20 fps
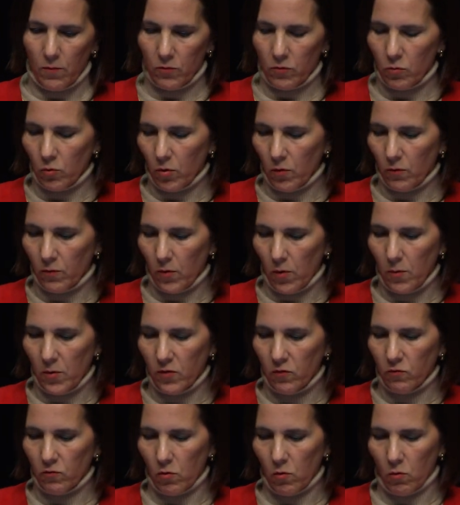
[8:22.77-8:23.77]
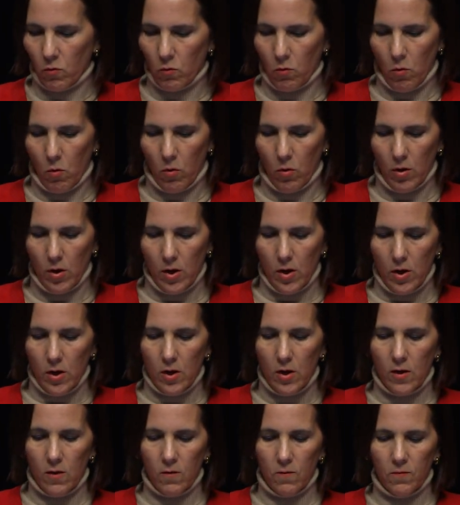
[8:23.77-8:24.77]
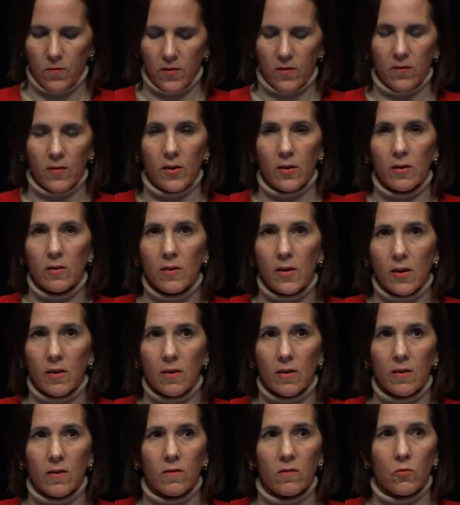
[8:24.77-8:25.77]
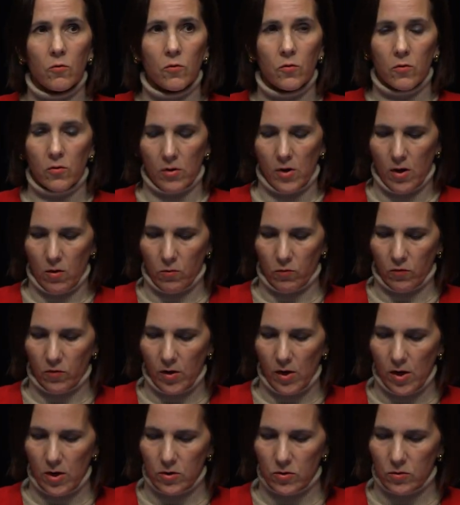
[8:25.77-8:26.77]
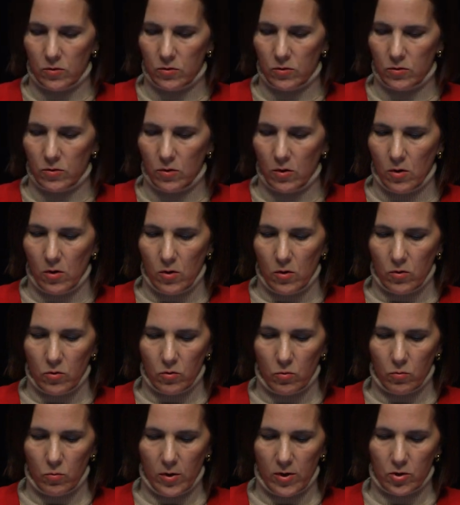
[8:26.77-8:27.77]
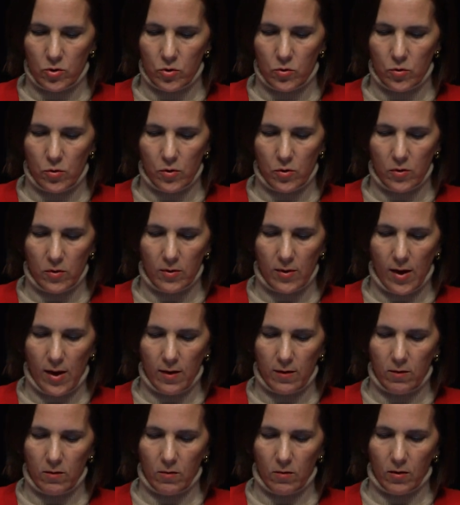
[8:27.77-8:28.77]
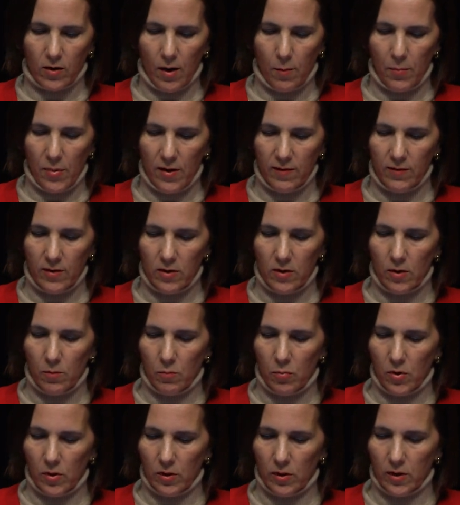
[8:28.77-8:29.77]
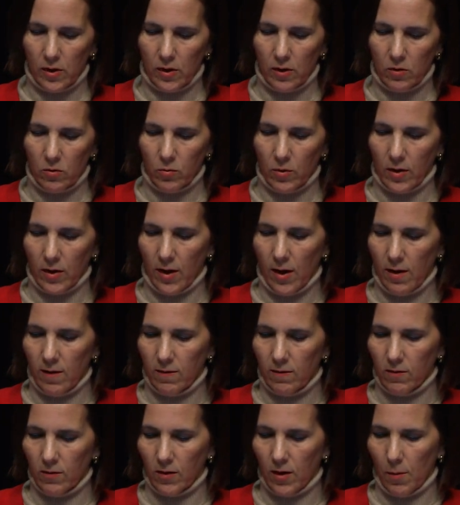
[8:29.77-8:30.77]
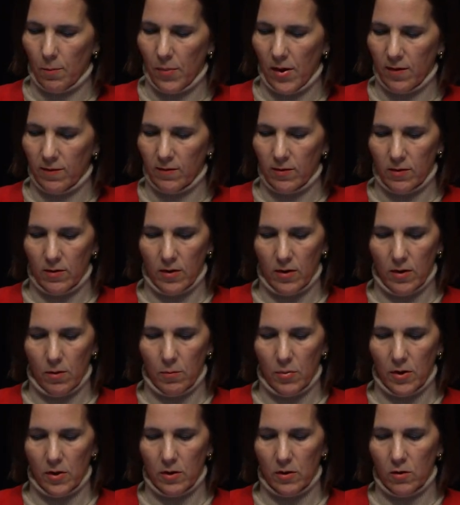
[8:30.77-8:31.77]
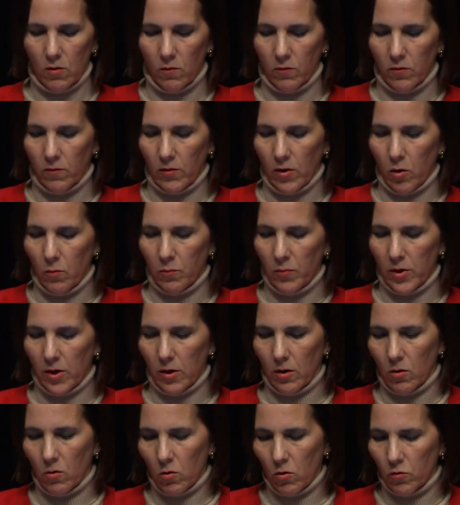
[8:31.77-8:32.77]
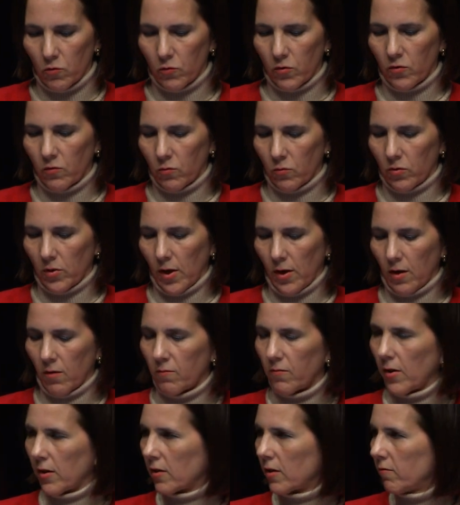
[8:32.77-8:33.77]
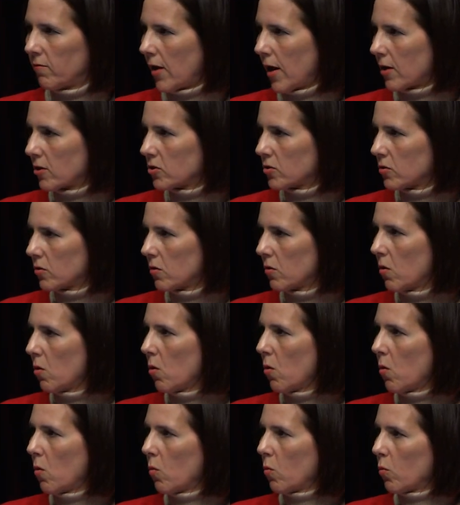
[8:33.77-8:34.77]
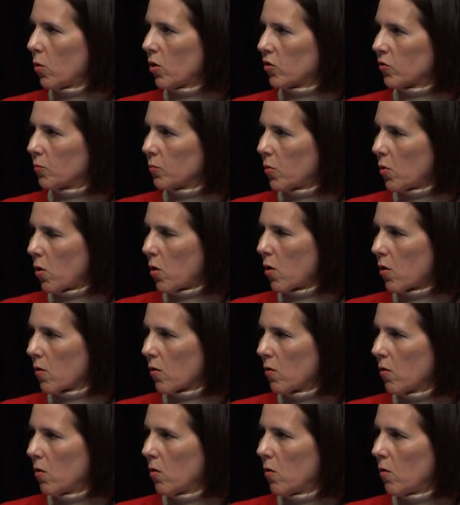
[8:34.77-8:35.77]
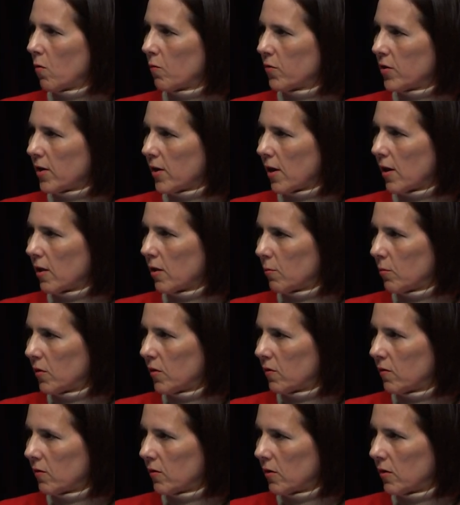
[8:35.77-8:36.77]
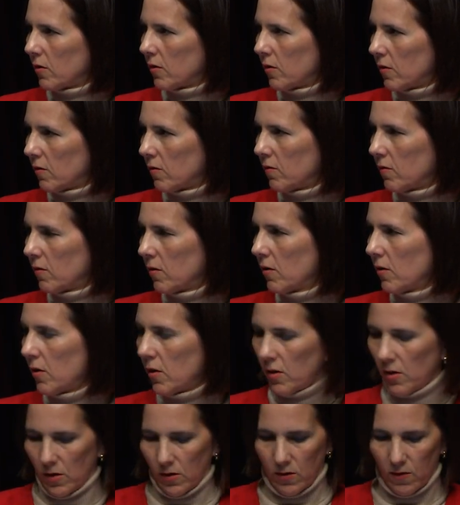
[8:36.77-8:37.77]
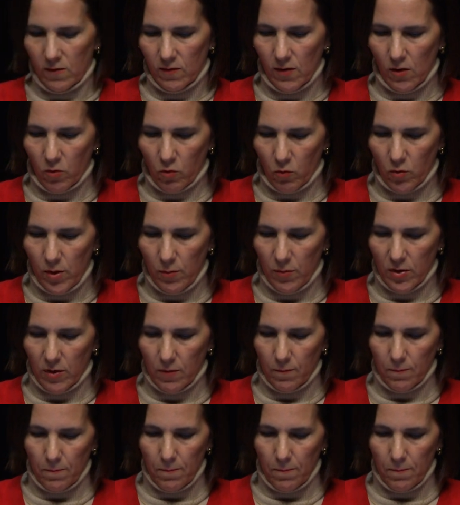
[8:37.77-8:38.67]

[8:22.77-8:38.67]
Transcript: took a very strong role in facilitating certain negotiations to ensure that capacity building to enhance the capacity and ability of developing countries to take effective action was part of the elements in this agreement.